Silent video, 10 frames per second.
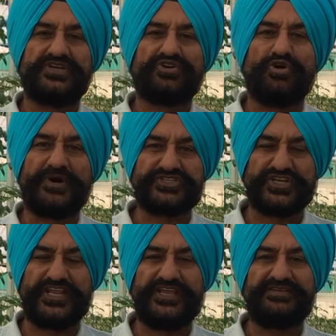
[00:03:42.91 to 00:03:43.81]

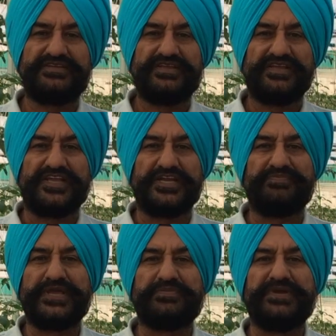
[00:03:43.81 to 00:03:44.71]
commercially in
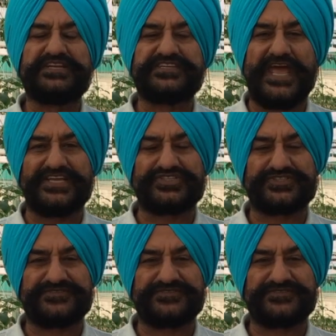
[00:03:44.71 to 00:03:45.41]
big tanks.